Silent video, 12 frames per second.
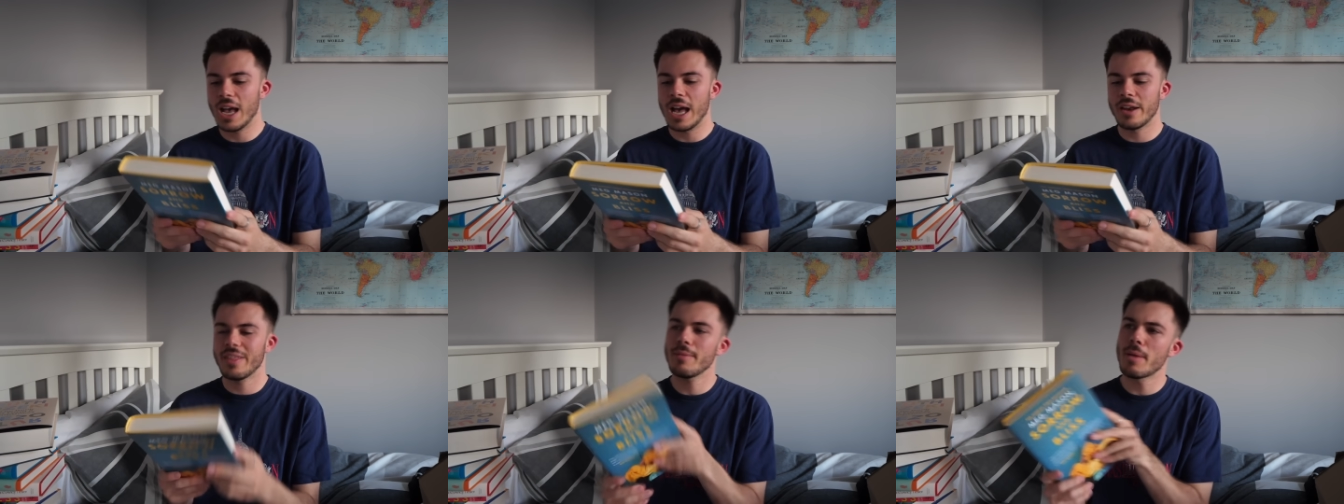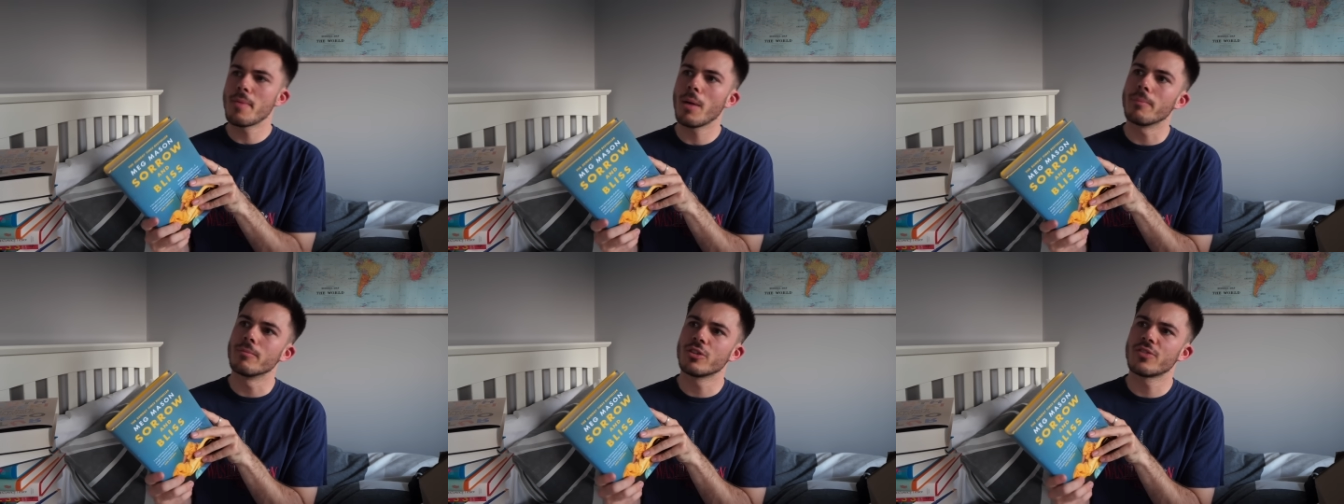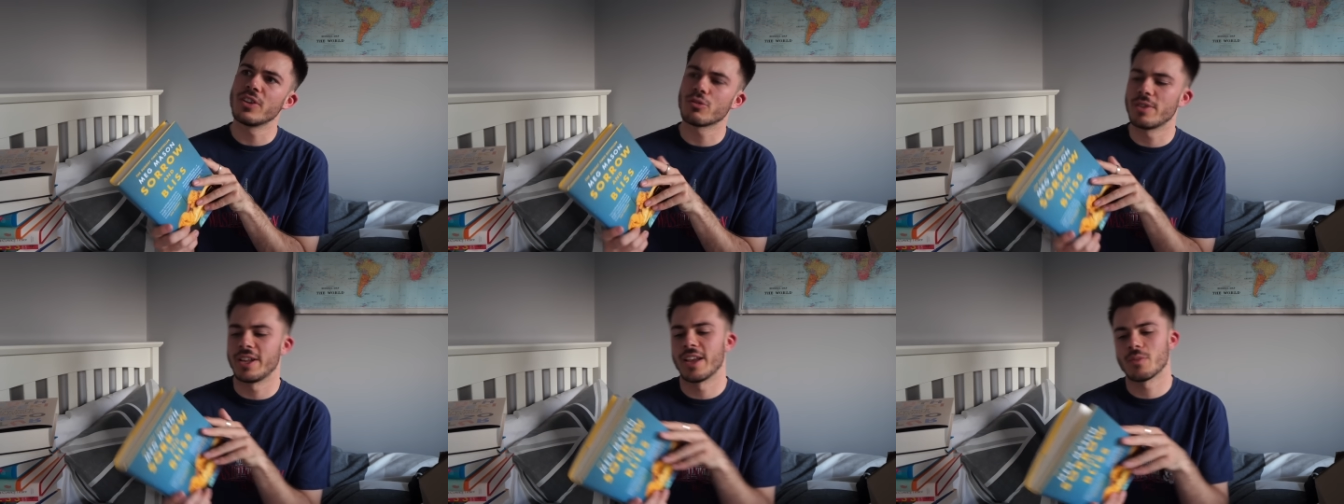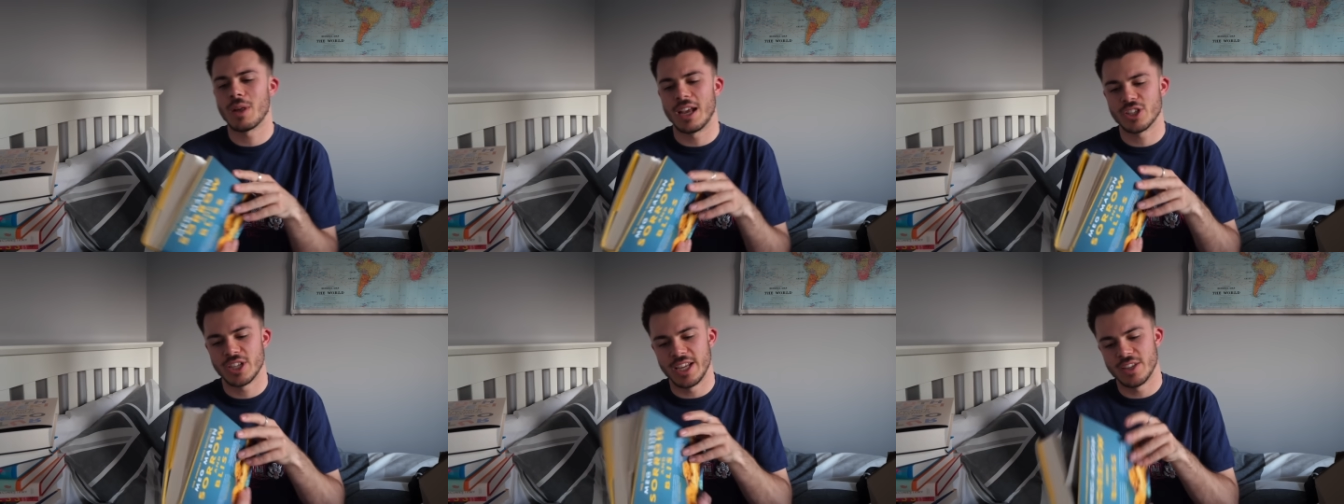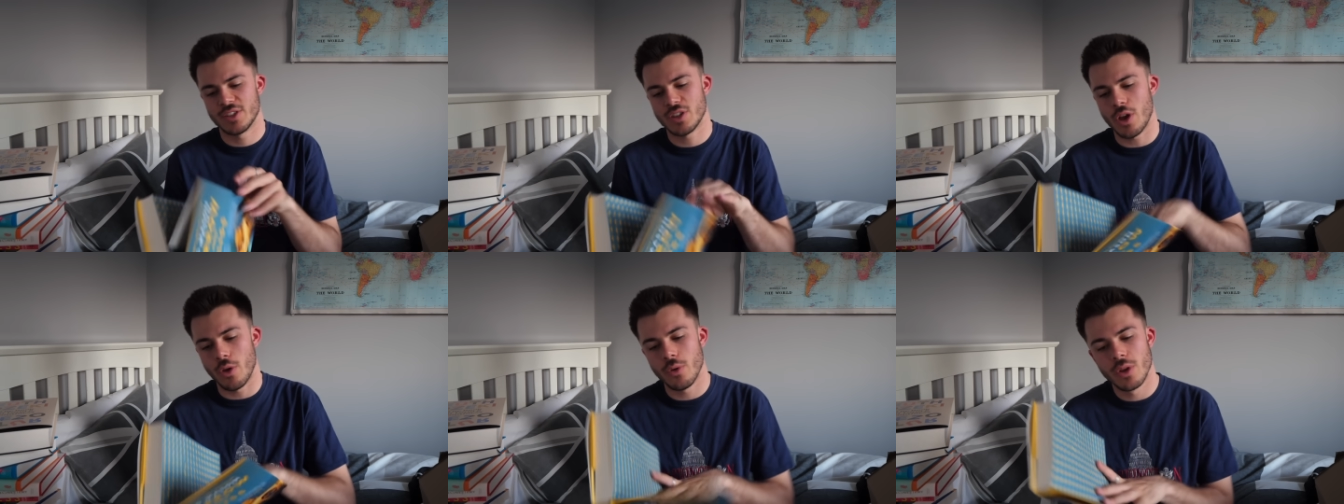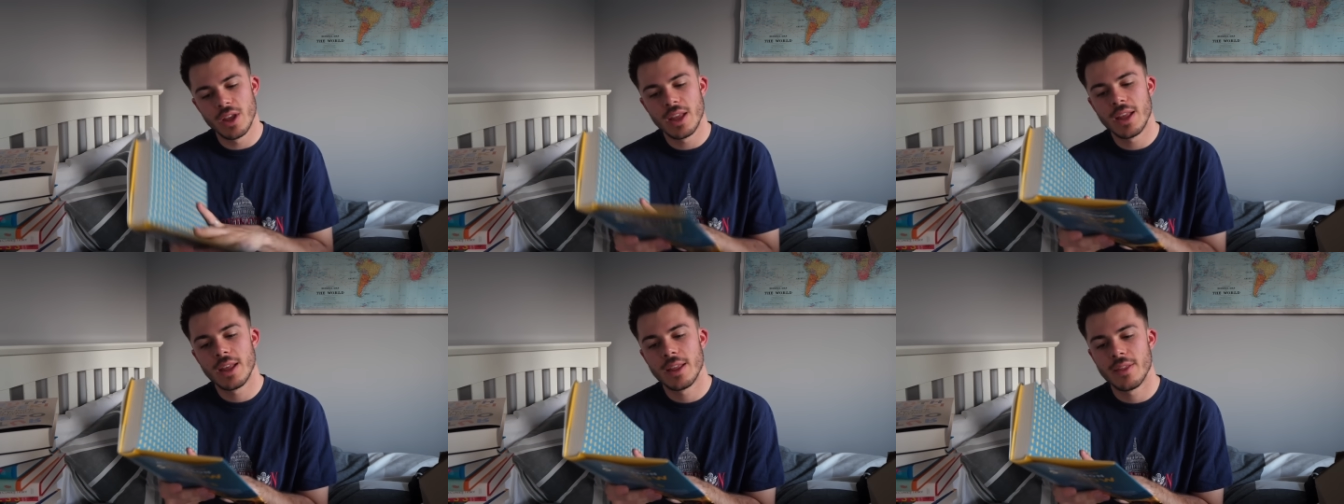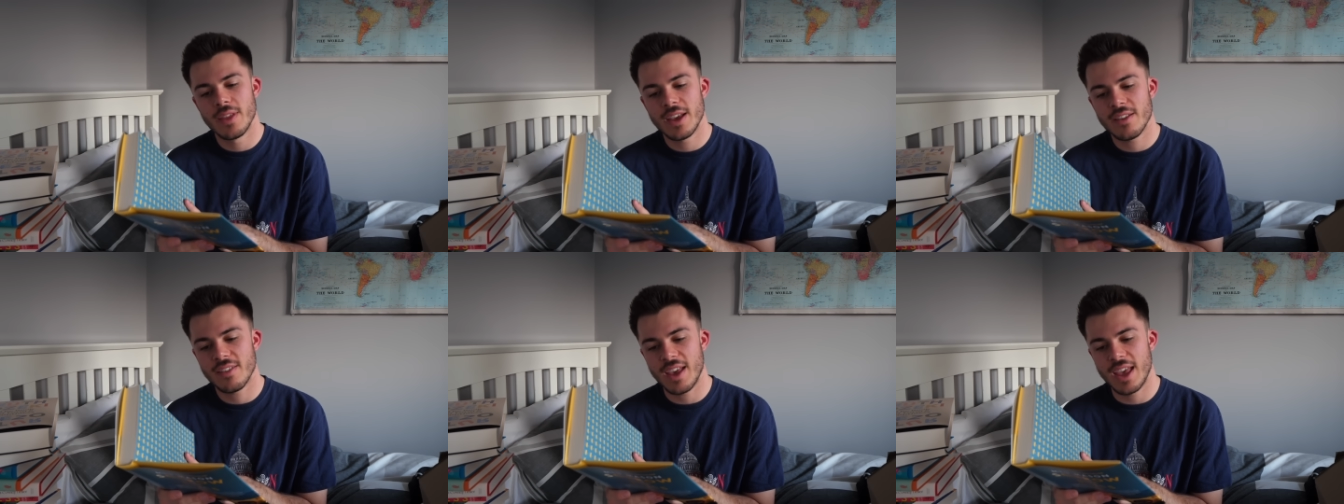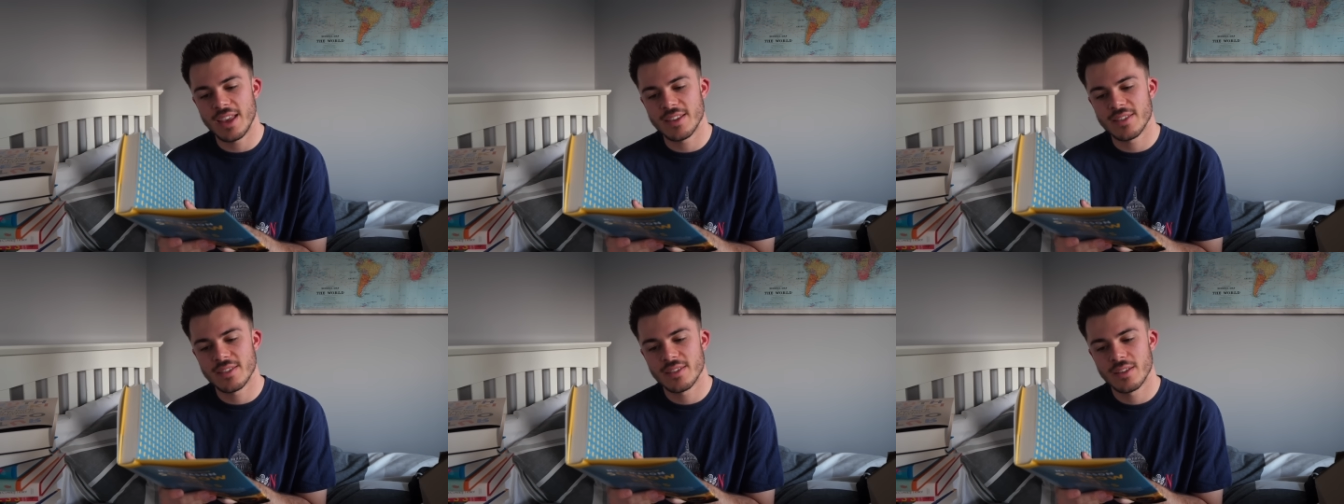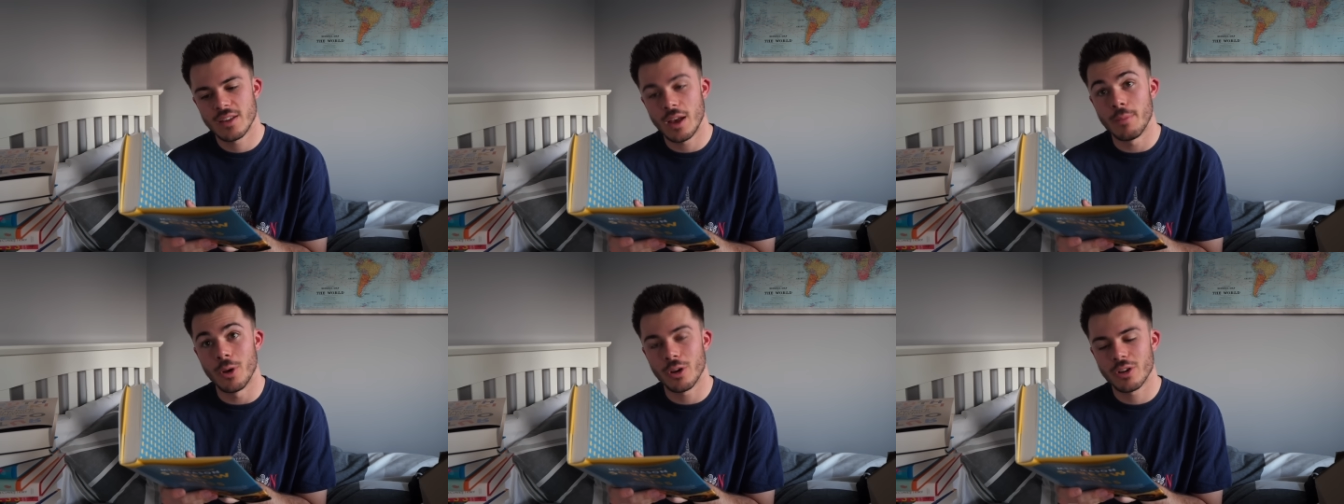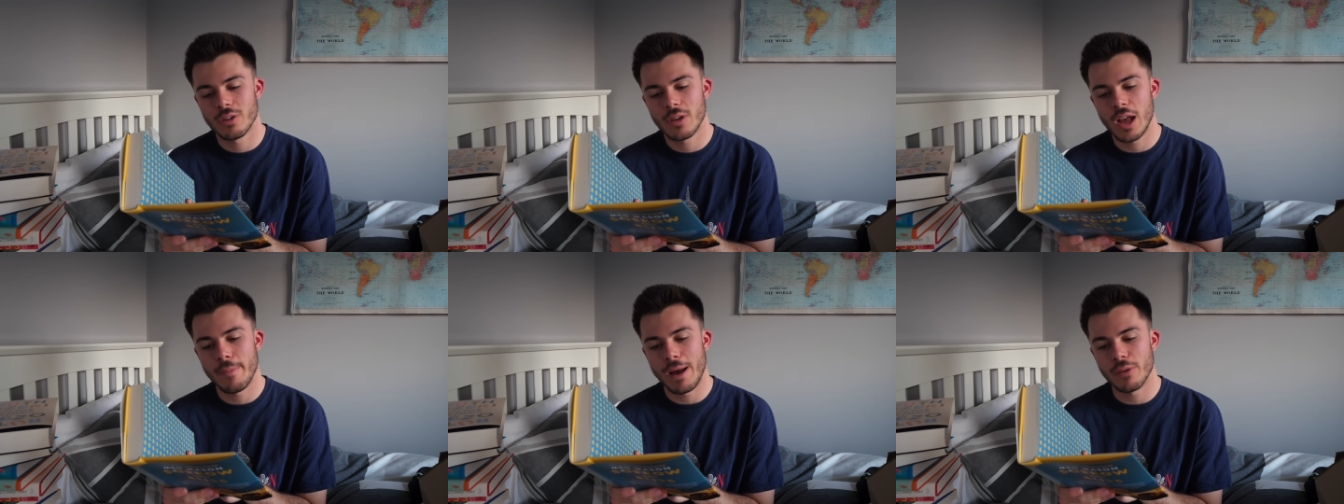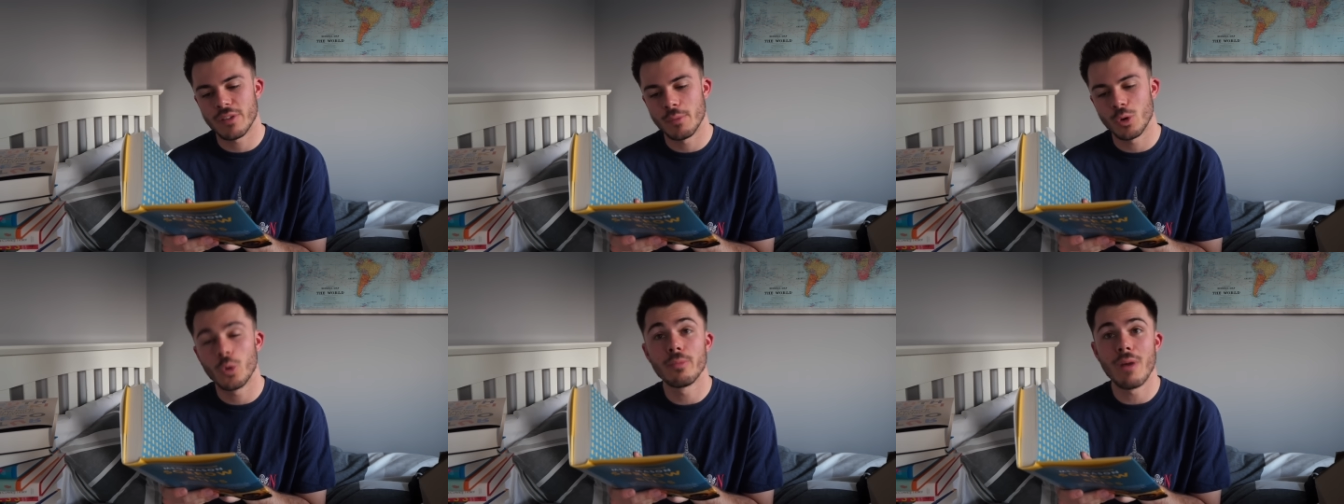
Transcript: And I think my mum just finished reading it as well, actually. So this is a book about someone called